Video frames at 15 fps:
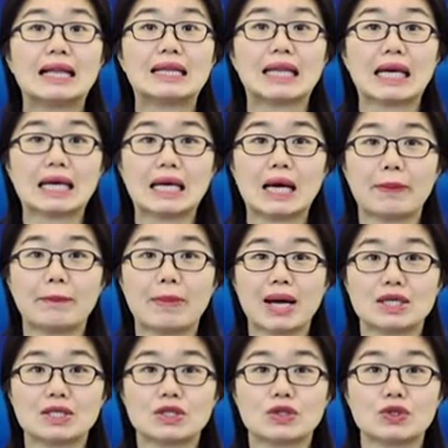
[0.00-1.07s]
than
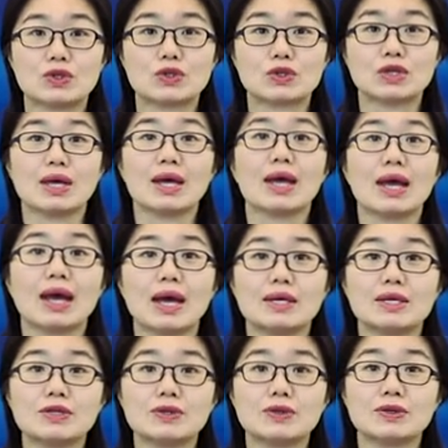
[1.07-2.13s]
competitors
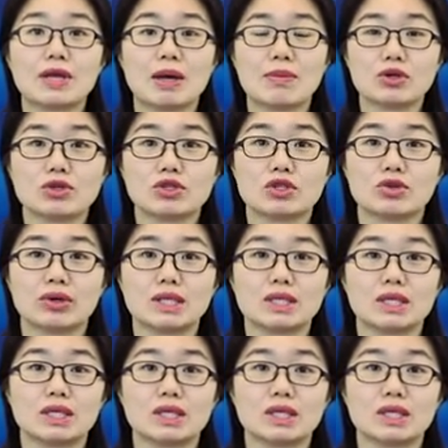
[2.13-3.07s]
and to demonstrate